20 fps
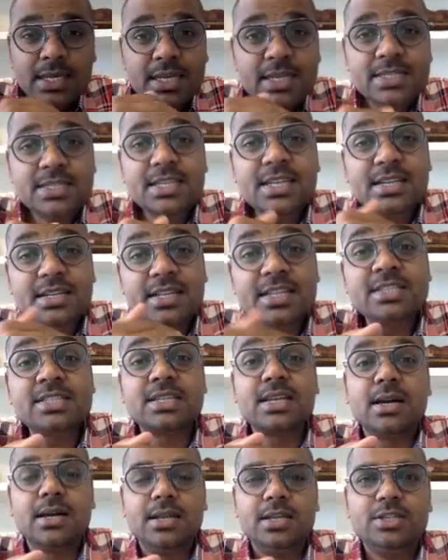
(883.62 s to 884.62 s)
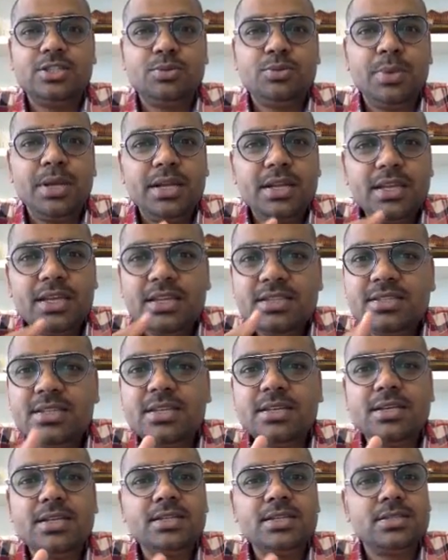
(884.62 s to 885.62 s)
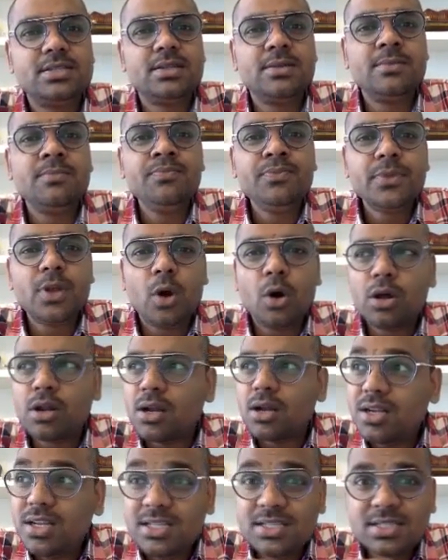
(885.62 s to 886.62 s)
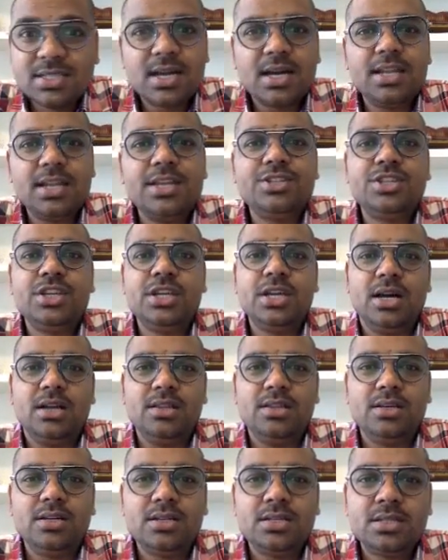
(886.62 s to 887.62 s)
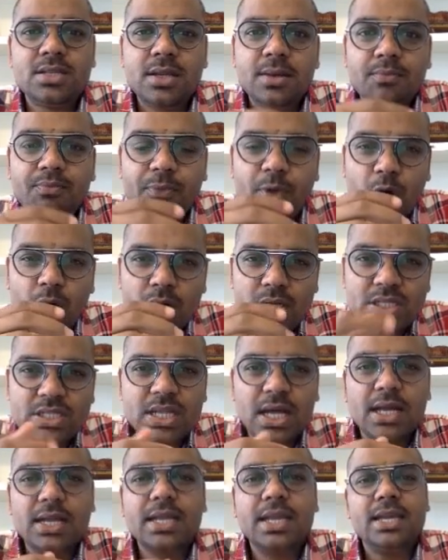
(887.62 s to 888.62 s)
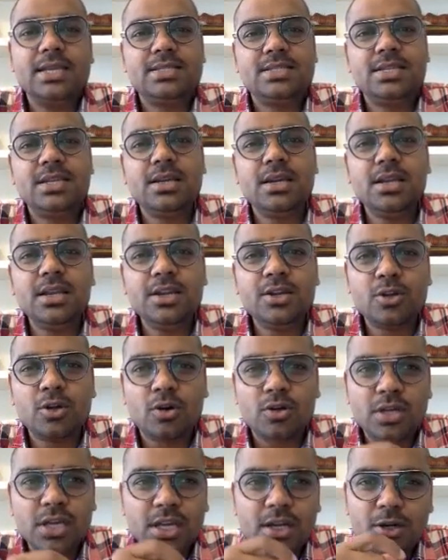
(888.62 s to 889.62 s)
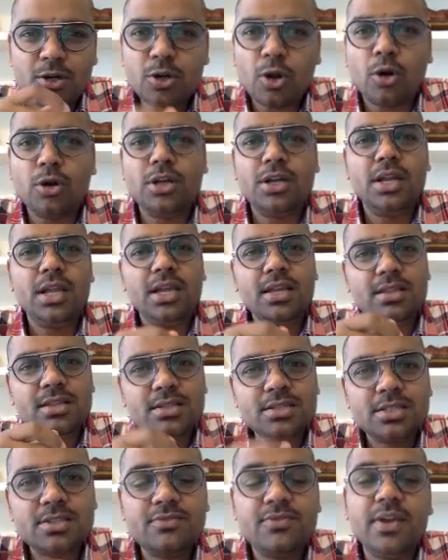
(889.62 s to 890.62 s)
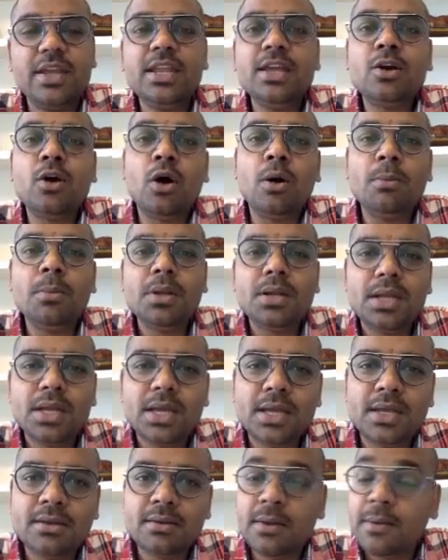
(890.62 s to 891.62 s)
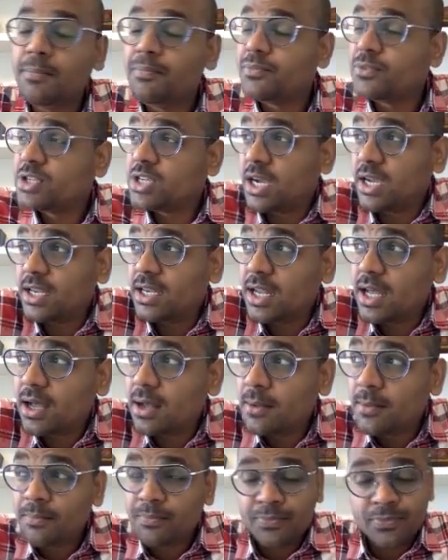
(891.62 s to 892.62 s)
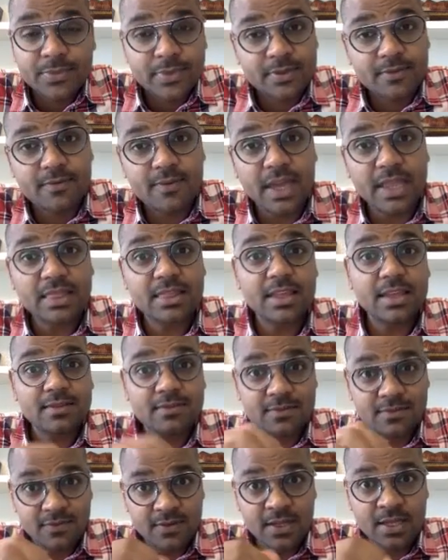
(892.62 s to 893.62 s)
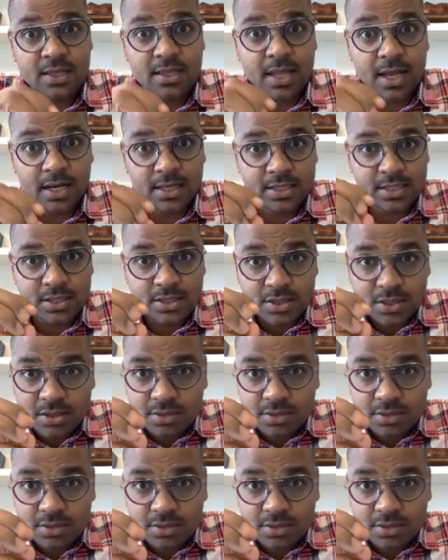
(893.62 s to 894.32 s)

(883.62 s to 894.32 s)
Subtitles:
easy discouragement, or discouraging others, or sarcastically talking, taunting, this is very common in China when they feel that